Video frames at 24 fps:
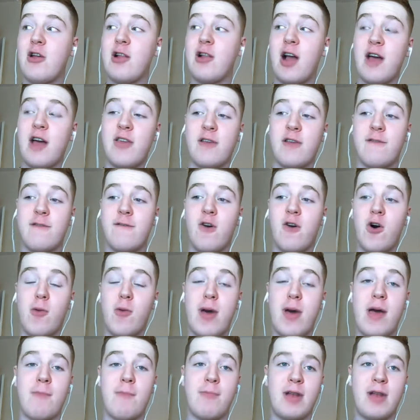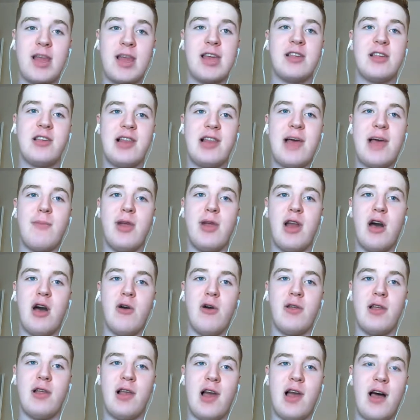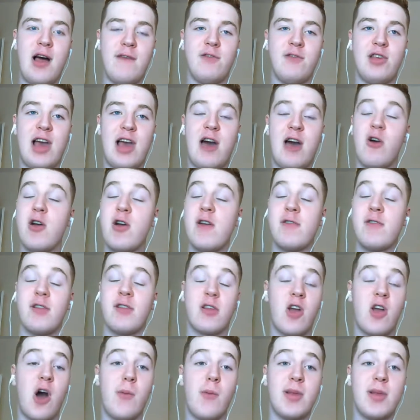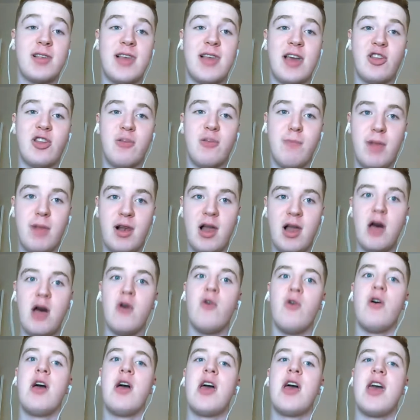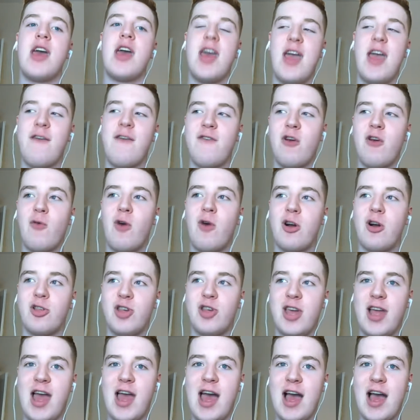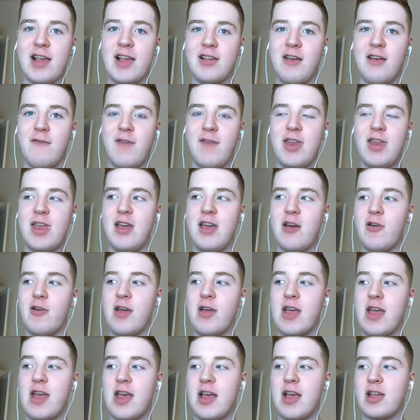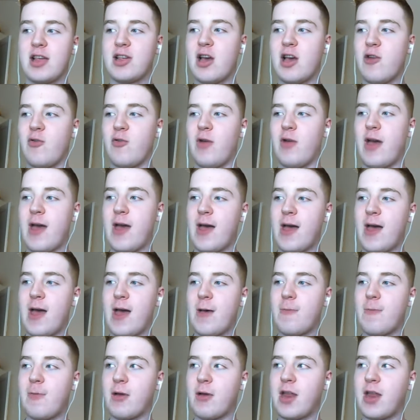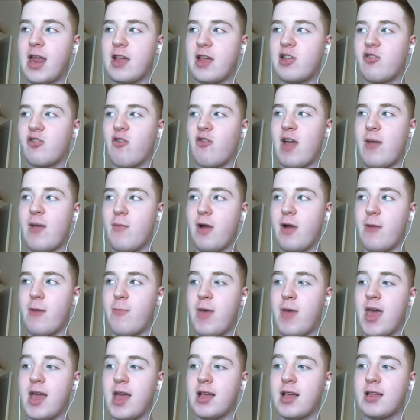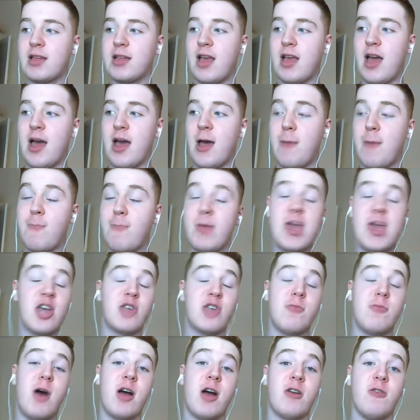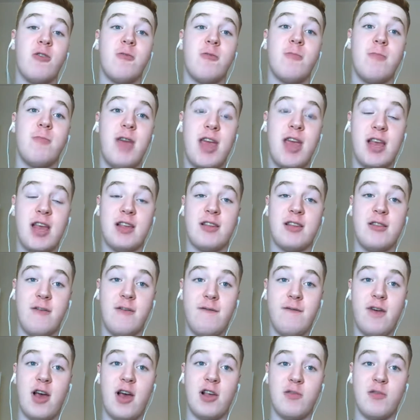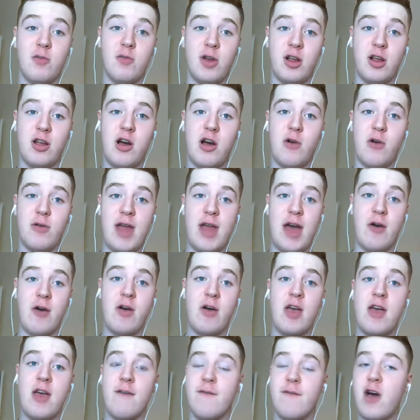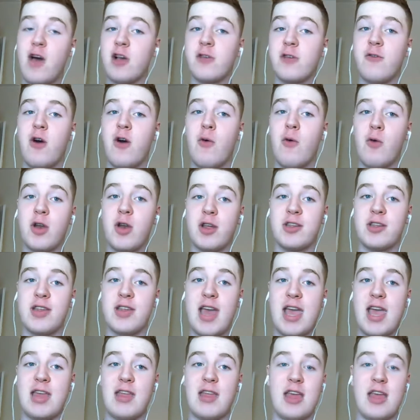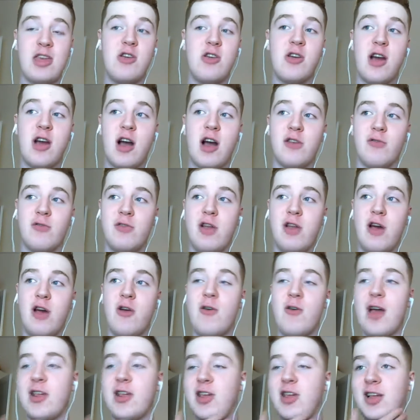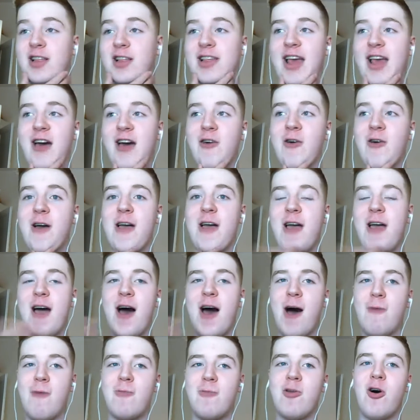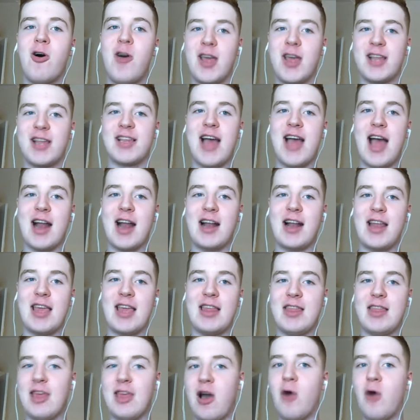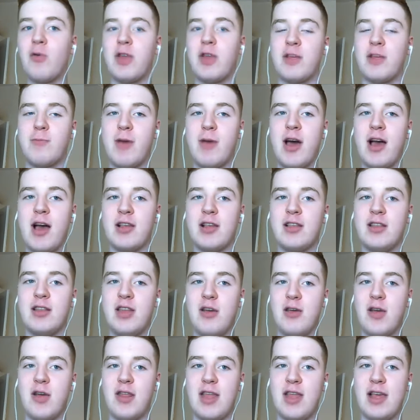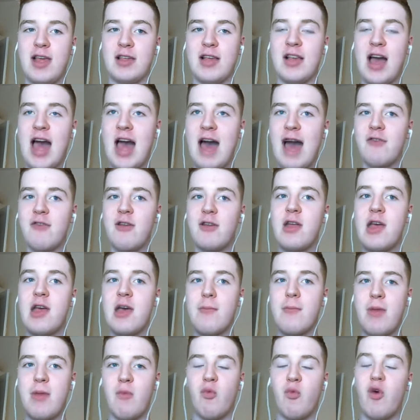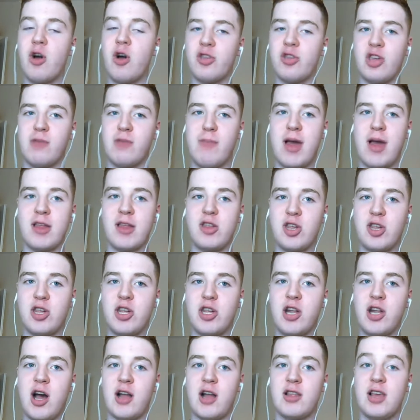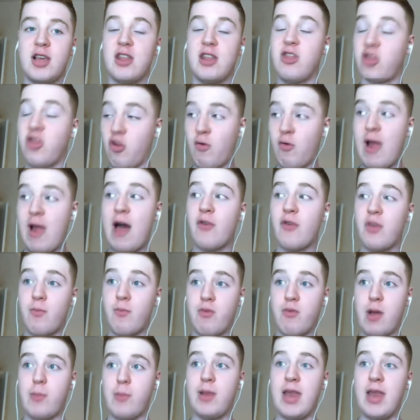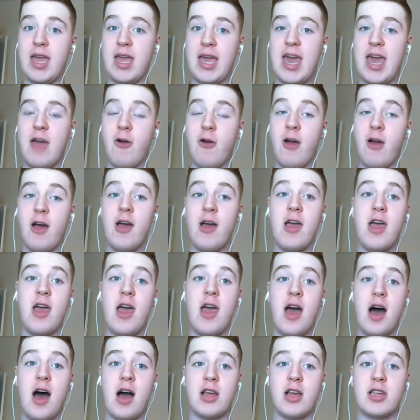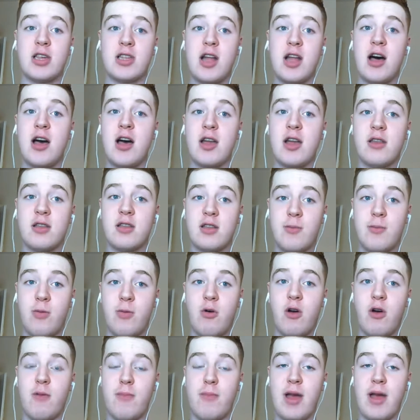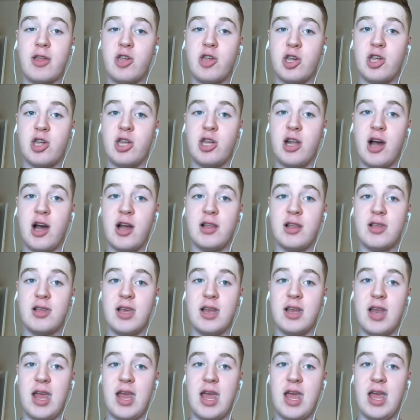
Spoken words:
like this format, please do let me know in the live chat or you're in the comment section below if you're watching as a video. So, I'm going to get straight in my picks. Peter Schmeichel is the first one in goal. Now, first of all, I want to say that you guys will know, as you can tell, I'm not exactly the oldest person doing this. I haven't been watching Manchester United throughout the Premier League era. I started supporting Manchester United